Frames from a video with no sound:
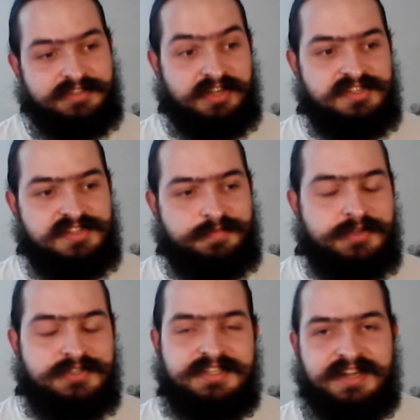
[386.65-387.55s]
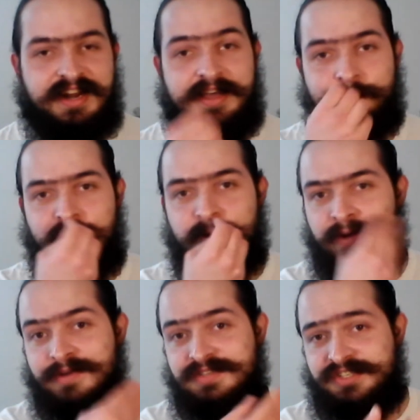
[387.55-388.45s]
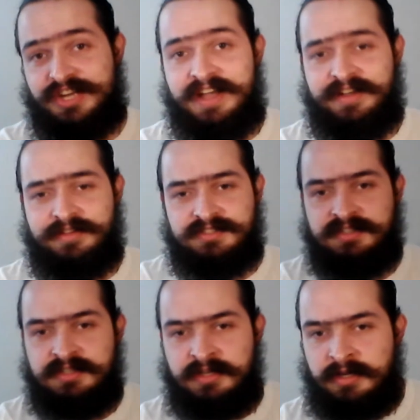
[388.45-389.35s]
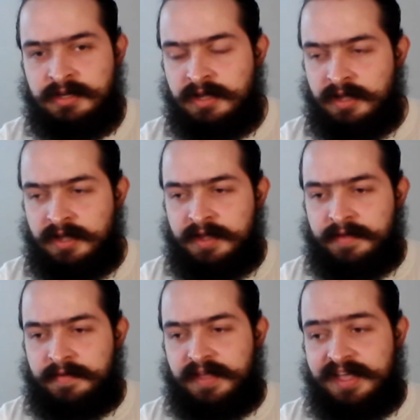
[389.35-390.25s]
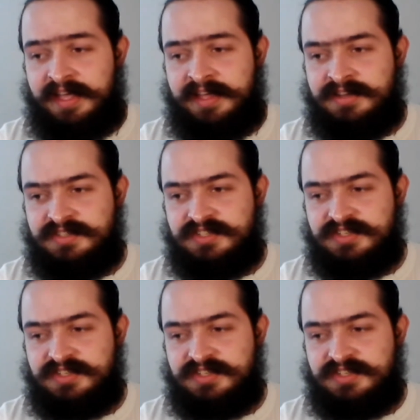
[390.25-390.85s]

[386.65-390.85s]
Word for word: tons of music that I wrote when I was a child, and